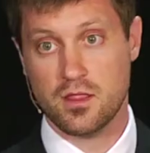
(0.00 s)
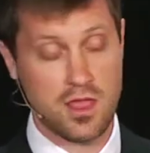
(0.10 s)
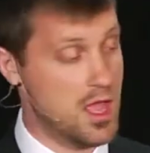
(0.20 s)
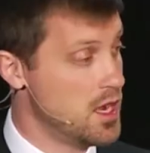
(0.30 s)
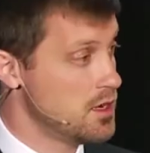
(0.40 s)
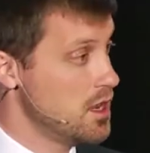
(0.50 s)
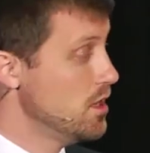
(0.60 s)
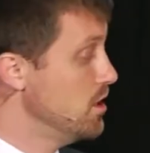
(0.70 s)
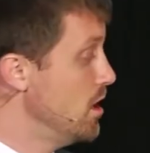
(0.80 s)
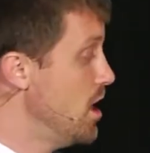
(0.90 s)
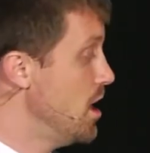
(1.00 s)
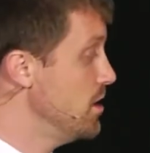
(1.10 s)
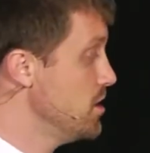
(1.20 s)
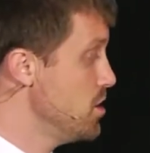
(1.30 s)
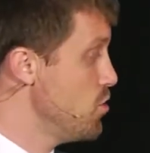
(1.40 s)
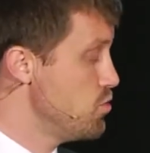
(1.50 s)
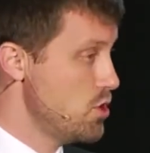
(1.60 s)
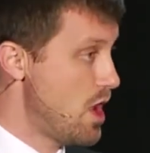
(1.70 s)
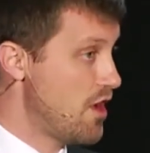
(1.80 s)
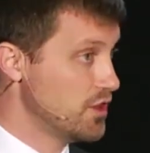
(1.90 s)
then
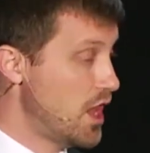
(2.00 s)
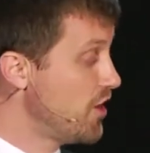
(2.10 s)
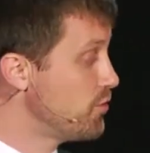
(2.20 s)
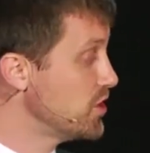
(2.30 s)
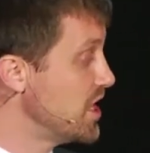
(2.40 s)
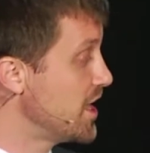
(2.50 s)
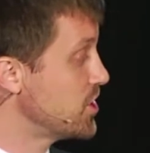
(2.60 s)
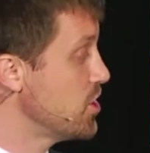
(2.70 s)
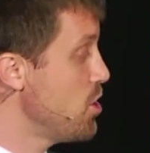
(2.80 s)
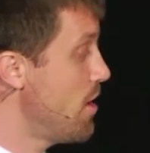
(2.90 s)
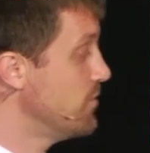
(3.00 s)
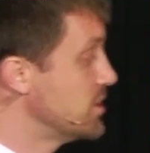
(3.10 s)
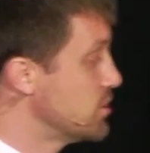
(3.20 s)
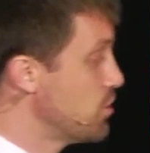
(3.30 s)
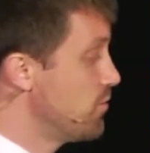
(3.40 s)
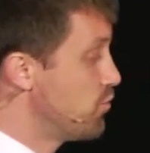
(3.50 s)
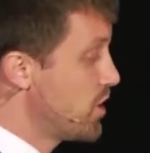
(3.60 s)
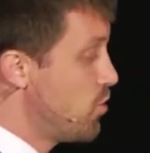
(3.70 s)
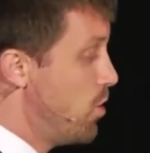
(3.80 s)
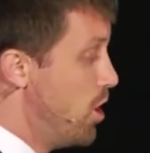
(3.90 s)
you have a lot of protection. You have this sort of
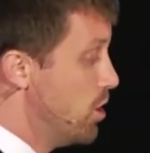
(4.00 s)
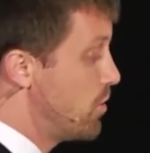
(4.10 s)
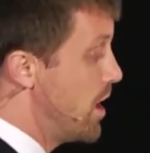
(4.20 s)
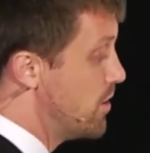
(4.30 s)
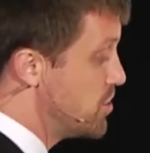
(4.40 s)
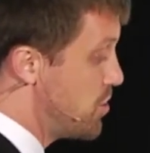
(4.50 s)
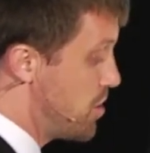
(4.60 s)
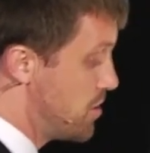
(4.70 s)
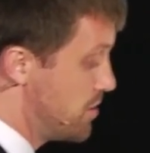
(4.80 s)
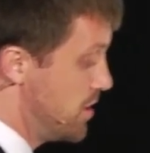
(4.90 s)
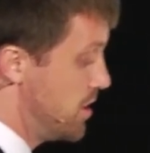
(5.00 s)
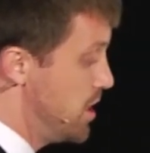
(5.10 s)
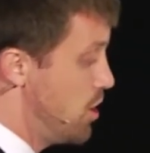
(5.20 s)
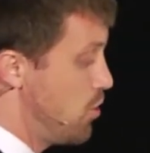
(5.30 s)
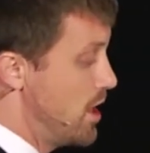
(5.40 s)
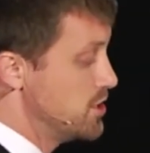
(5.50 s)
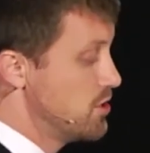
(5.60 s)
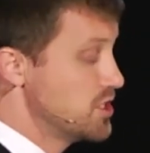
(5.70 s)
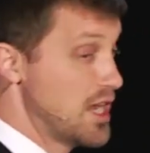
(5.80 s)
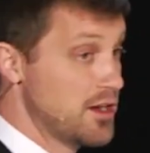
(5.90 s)
brick wall around your
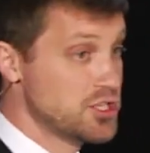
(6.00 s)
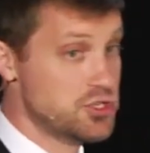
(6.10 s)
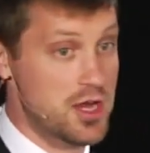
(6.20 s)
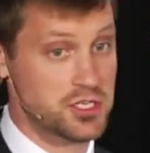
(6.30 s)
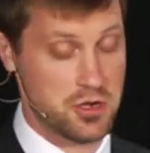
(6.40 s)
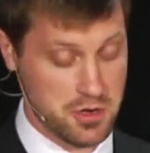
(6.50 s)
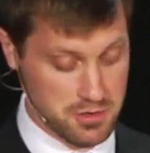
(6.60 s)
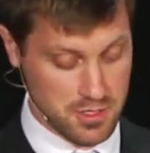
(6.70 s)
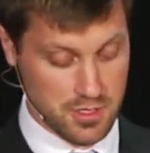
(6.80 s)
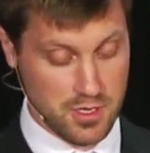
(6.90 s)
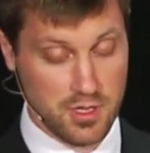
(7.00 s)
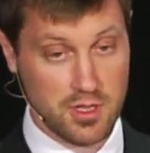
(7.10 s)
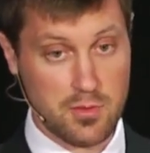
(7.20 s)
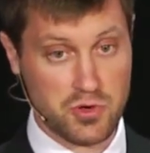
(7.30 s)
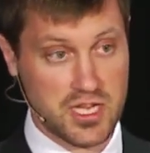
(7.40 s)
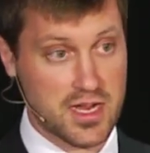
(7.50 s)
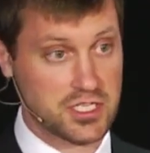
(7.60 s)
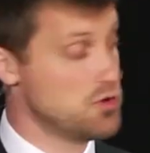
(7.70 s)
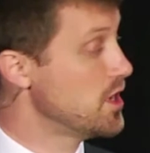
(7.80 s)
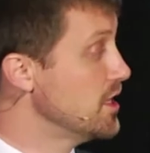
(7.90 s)
entire structure that protects
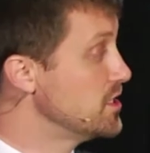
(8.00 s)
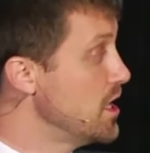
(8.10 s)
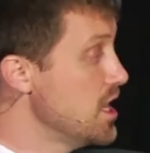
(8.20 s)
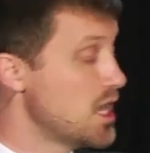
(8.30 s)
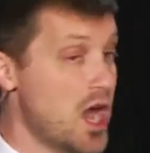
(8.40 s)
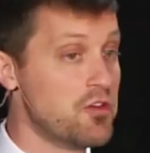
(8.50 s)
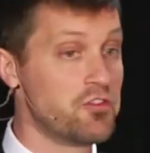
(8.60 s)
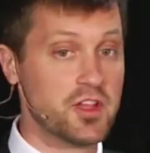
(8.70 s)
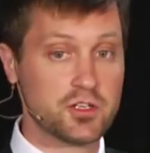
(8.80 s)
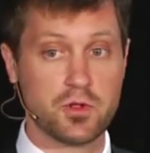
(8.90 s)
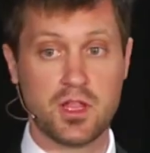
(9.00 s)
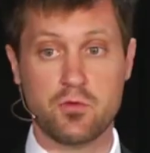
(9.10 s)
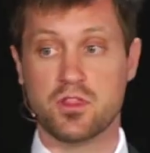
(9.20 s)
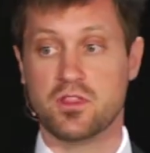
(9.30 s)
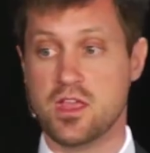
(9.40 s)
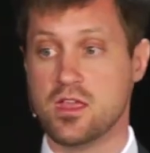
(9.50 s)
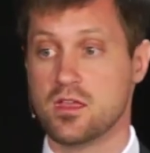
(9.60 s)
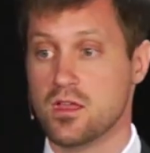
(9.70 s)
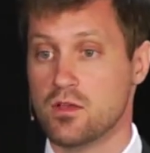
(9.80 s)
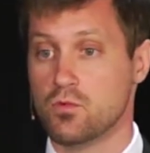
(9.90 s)
you against any conflict really with the
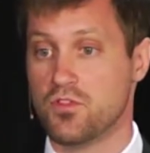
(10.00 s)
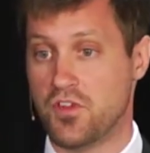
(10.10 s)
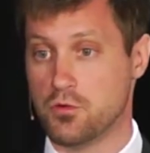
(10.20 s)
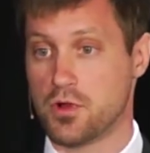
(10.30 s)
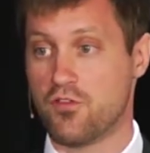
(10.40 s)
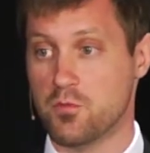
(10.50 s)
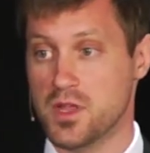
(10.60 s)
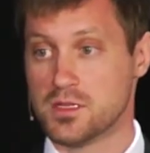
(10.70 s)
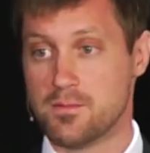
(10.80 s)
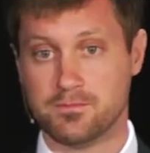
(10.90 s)
federal government.